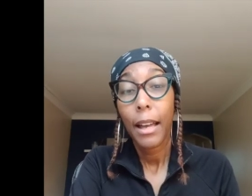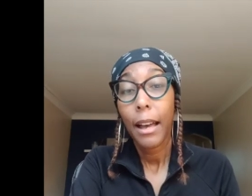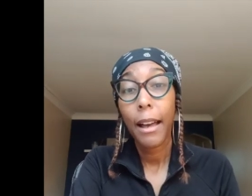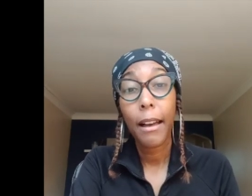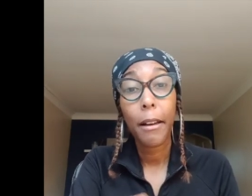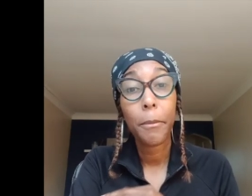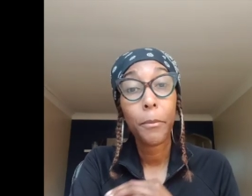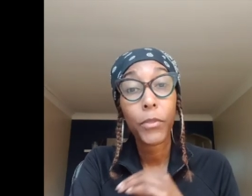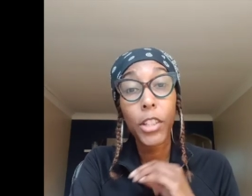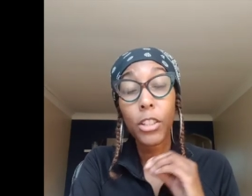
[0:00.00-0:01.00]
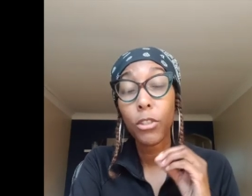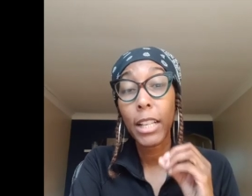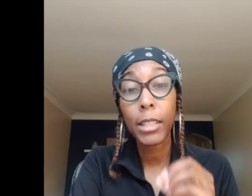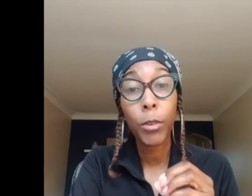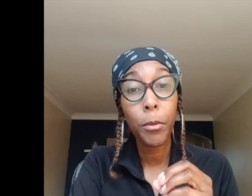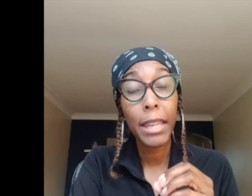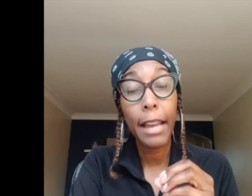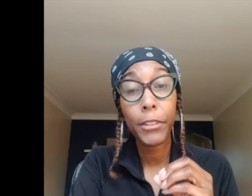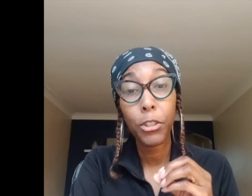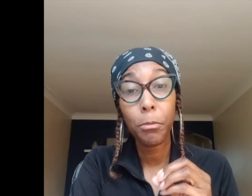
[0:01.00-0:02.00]
Um, so that's why we
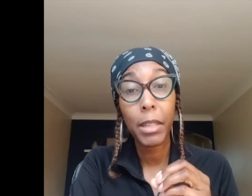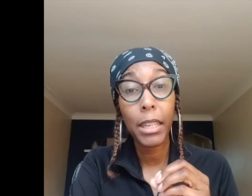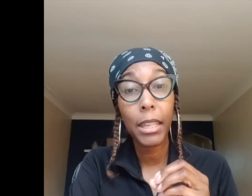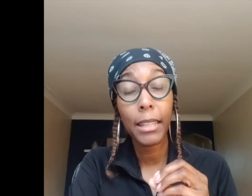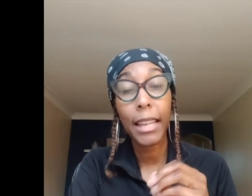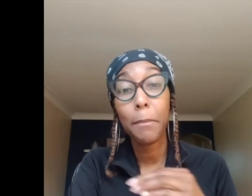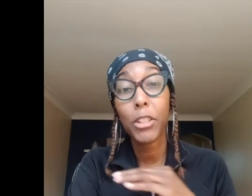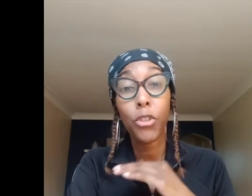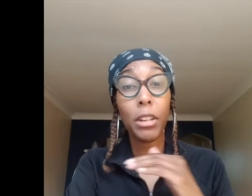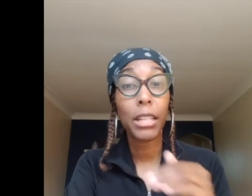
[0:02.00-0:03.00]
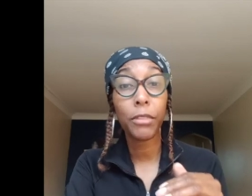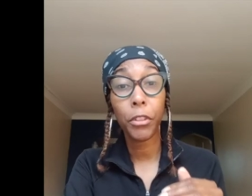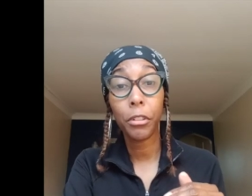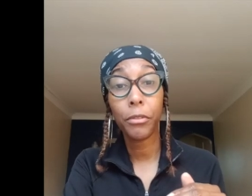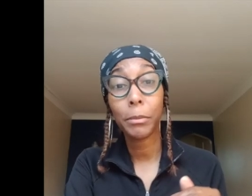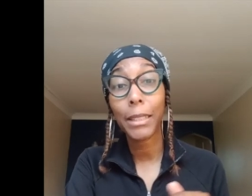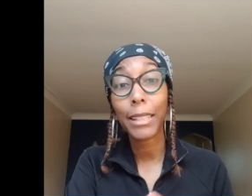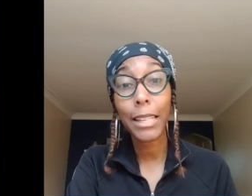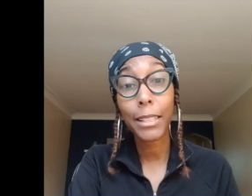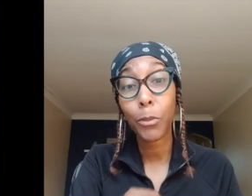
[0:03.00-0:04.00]
have to be, they can be transferred from the
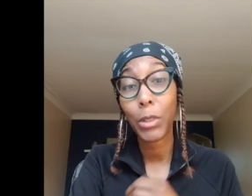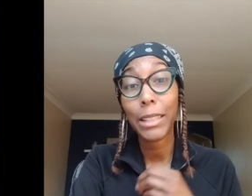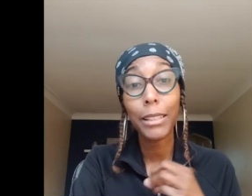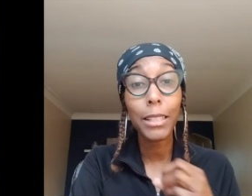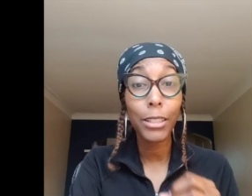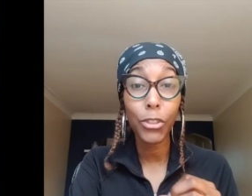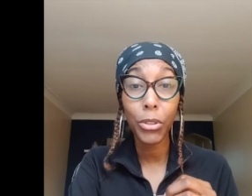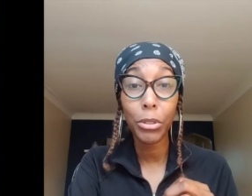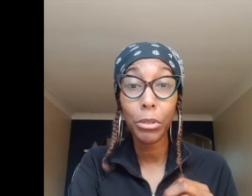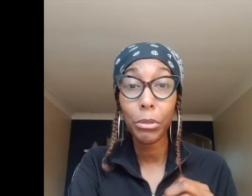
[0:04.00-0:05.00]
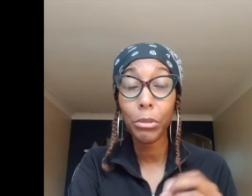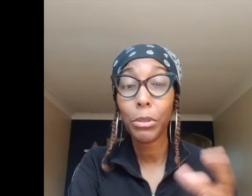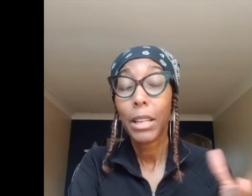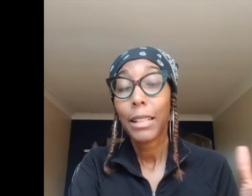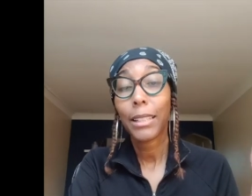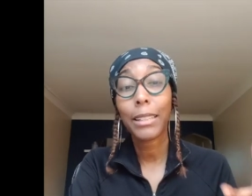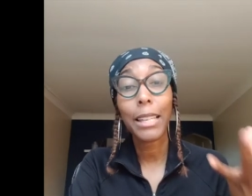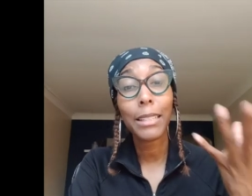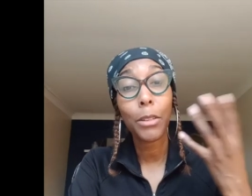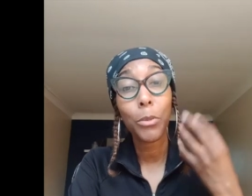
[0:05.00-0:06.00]
things that we listen to, the
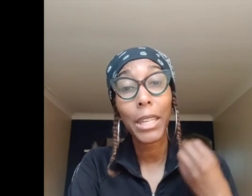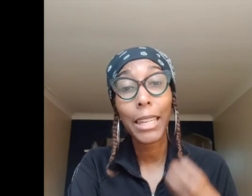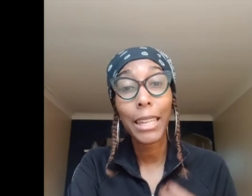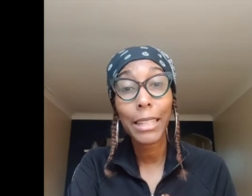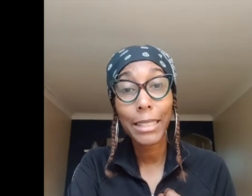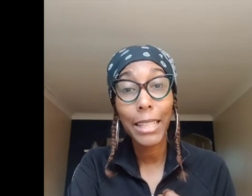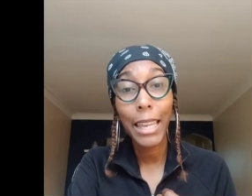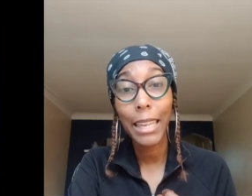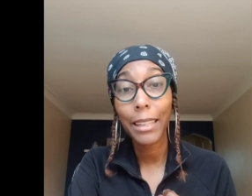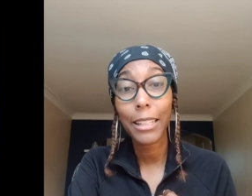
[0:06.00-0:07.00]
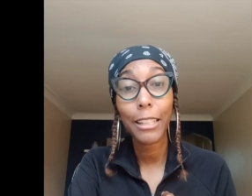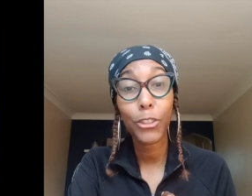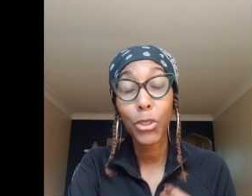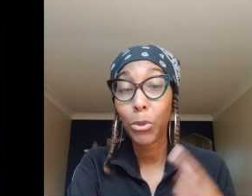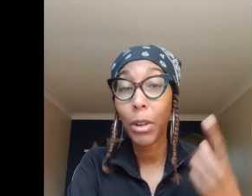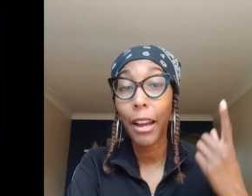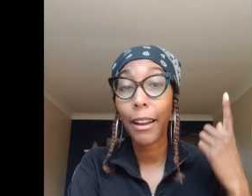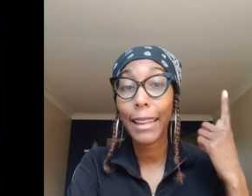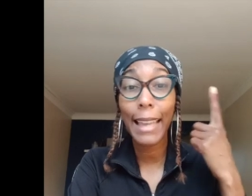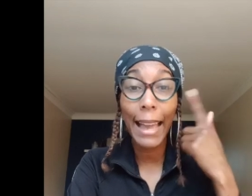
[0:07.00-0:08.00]
things that we intake into
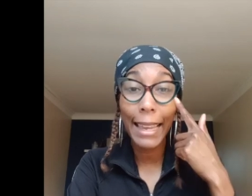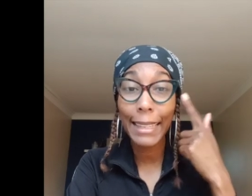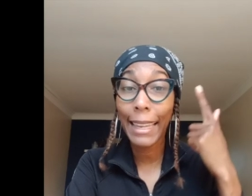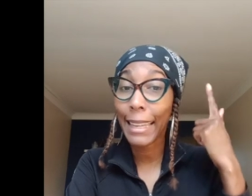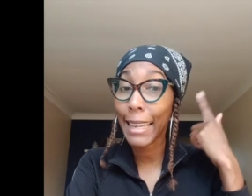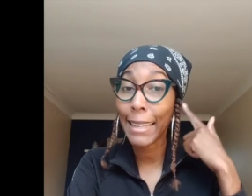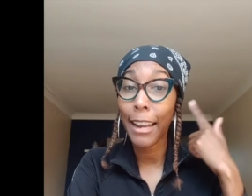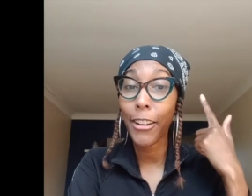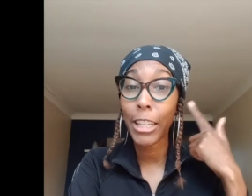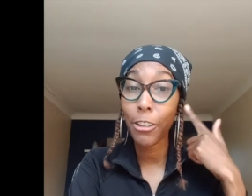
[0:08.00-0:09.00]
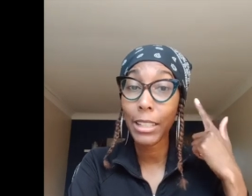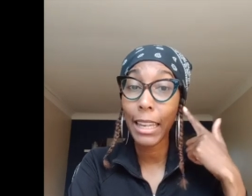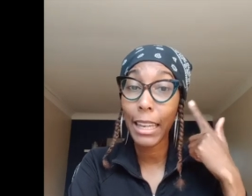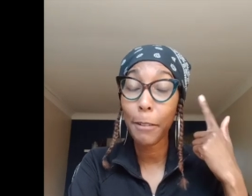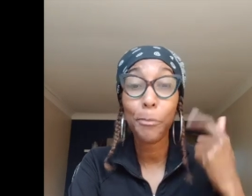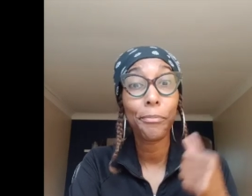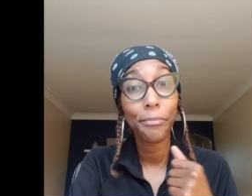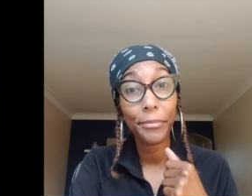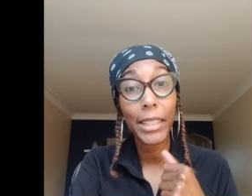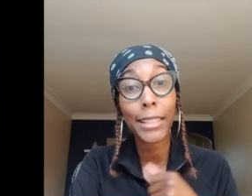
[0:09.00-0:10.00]
our eye gate and our ear gate.
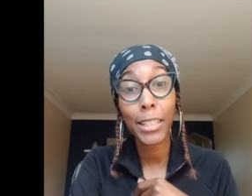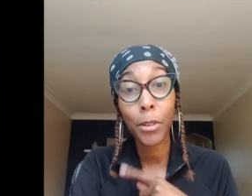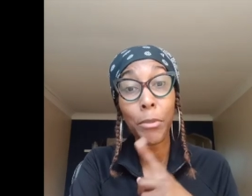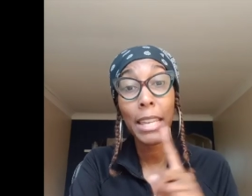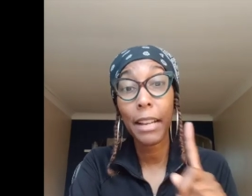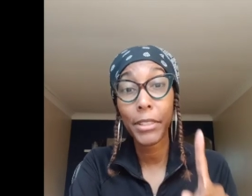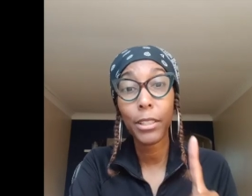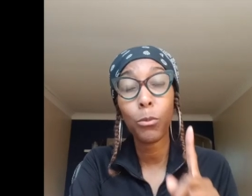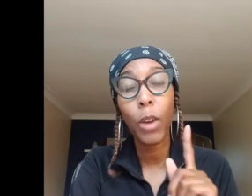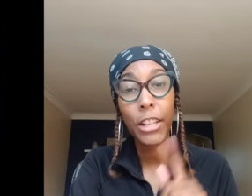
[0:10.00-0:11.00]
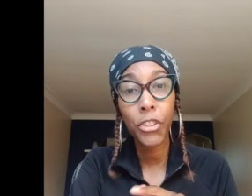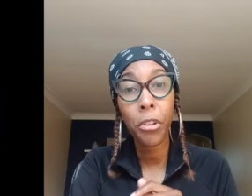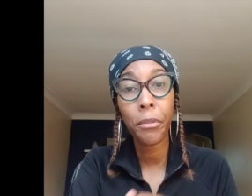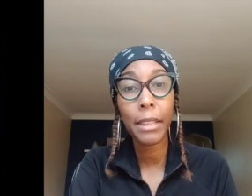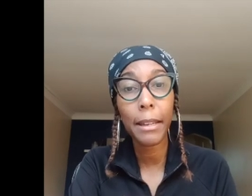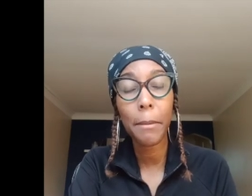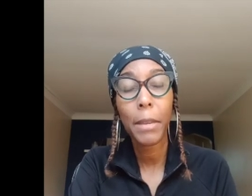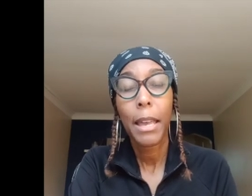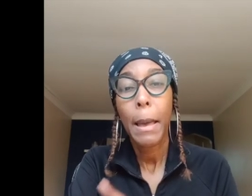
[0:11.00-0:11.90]
That's why we have to watch over them.